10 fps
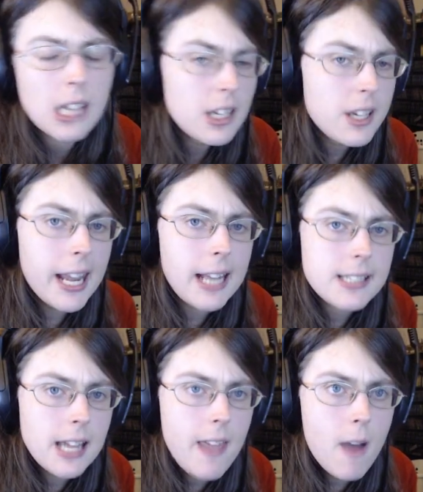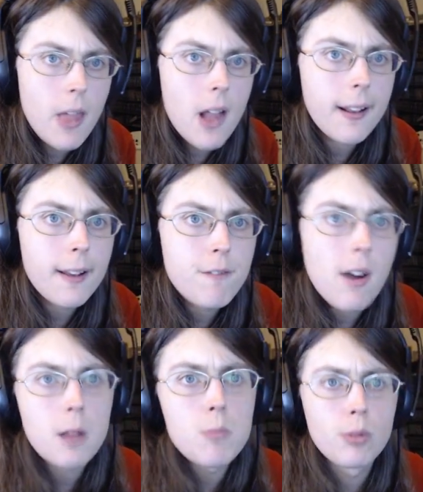You can't say that without getting
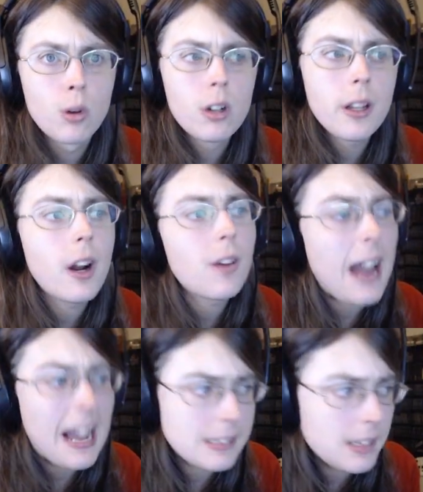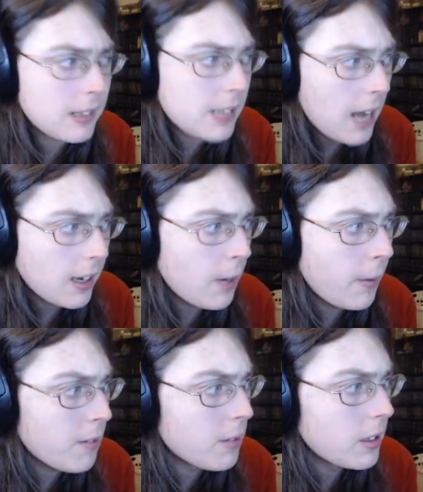fucking brutally harassed and attacked. Anyway,
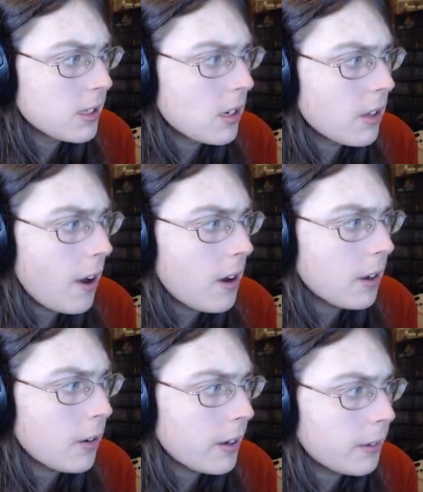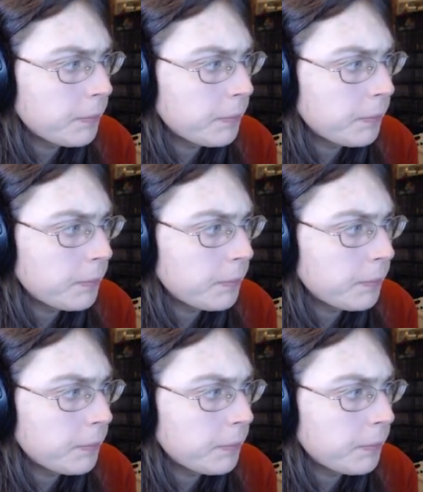I'm gonna listen to the audio here.